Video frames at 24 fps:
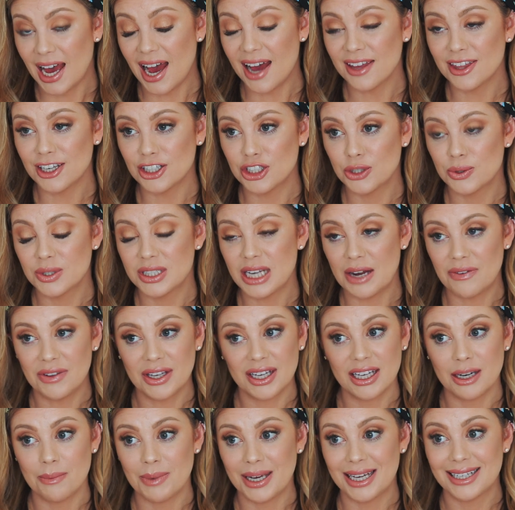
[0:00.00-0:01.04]
I thought she was
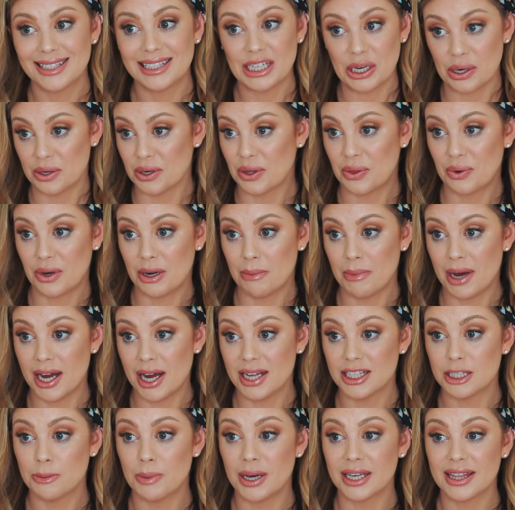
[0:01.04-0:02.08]
definitely gonna be in zero to three
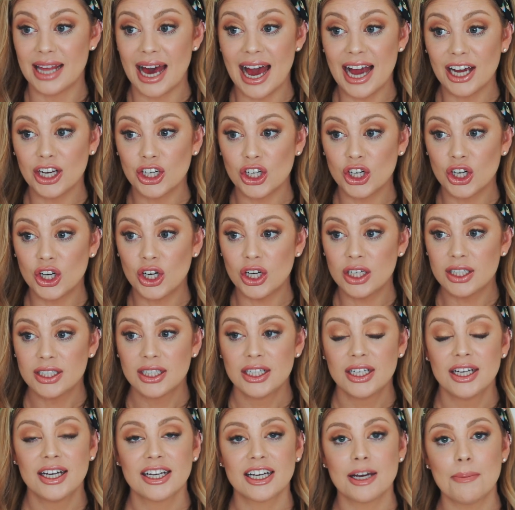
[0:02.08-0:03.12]
months, but that girl,
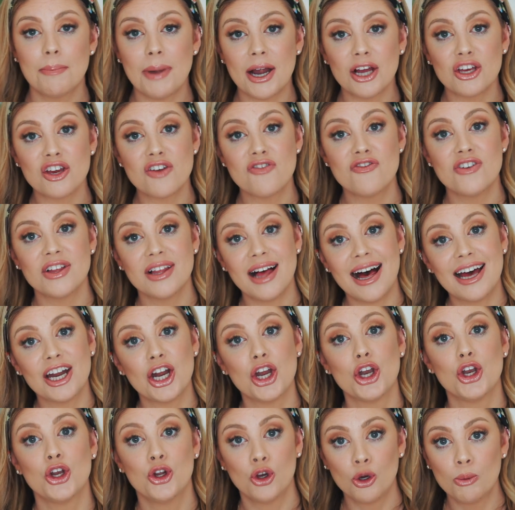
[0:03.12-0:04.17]
could barely fill out a
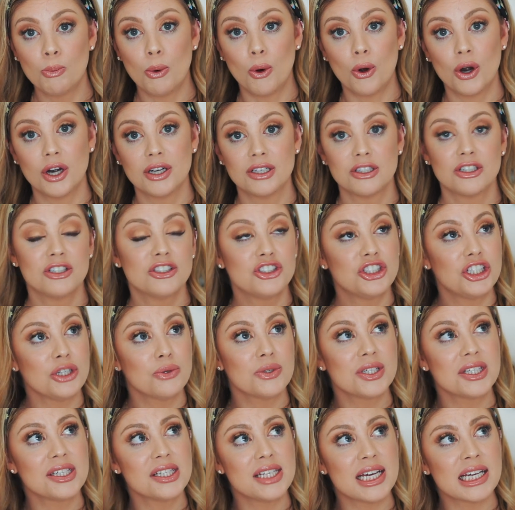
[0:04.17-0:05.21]
newborn. She
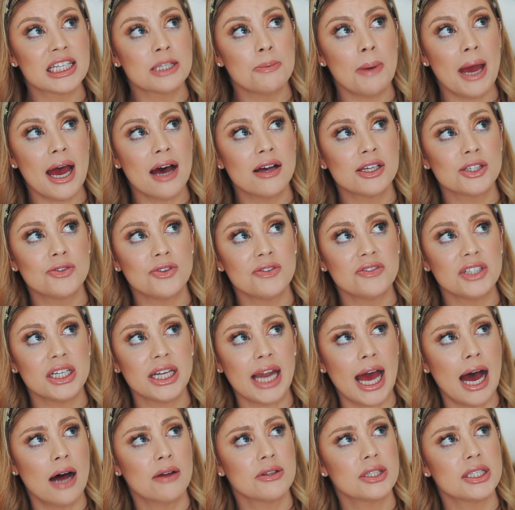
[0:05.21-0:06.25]
was six pounds, 15
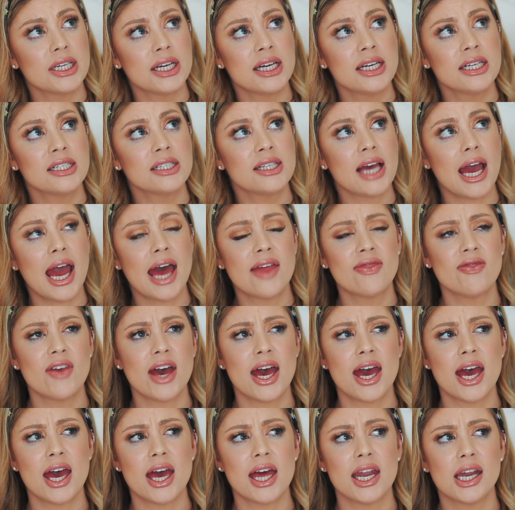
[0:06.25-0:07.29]
ounces, and
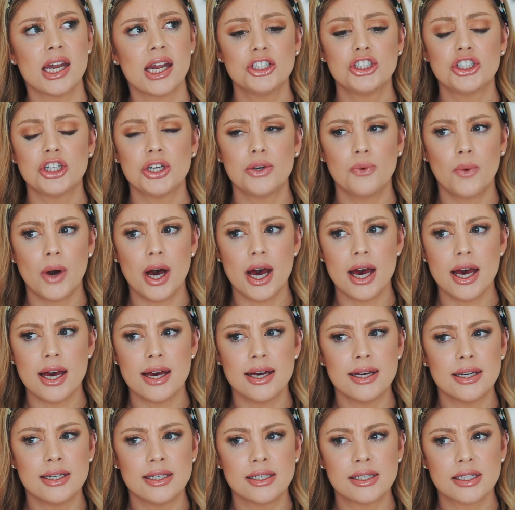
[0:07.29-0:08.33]
then she
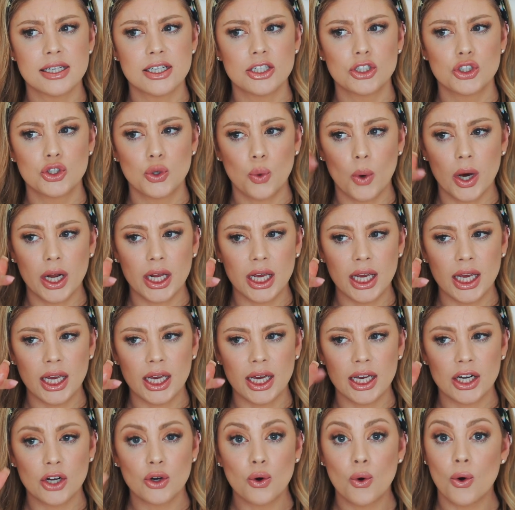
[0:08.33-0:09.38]
was 20
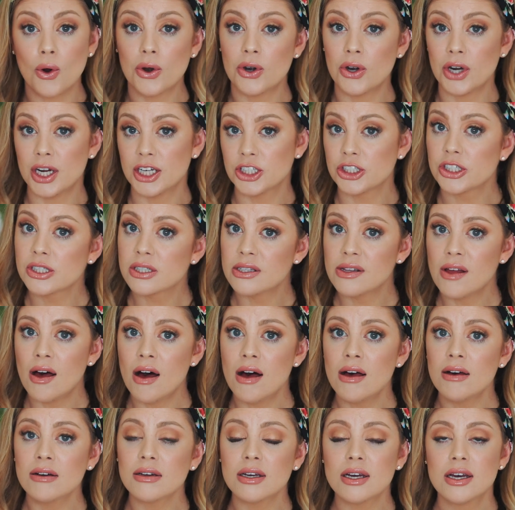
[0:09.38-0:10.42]
and a quarter inches
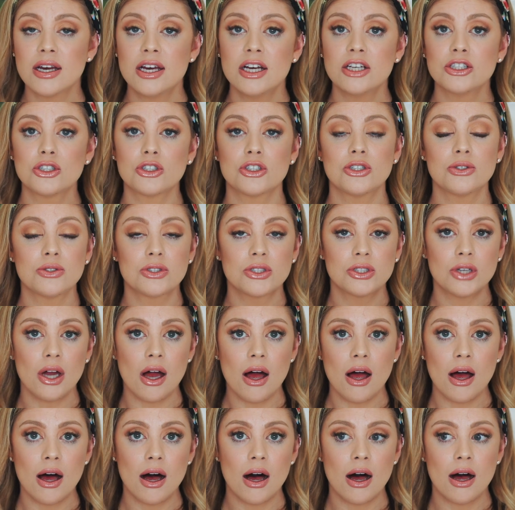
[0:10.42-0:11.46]
long. So she was
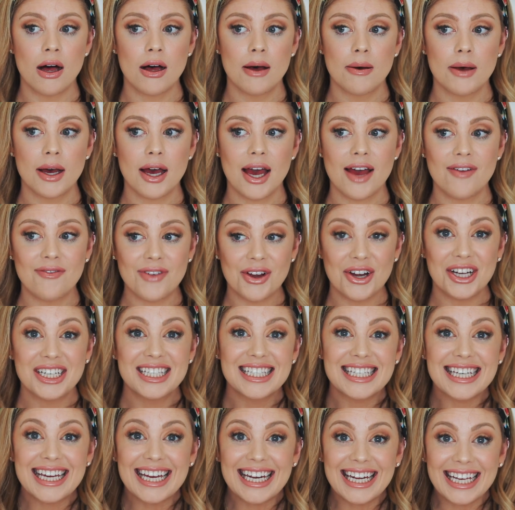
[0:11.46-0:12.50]
tall and very
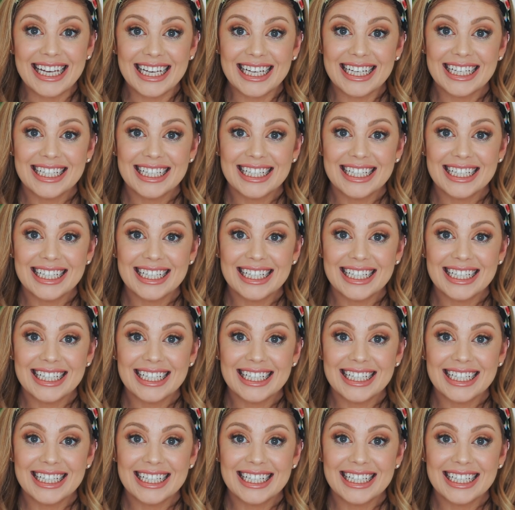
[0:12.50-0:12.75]
skinny.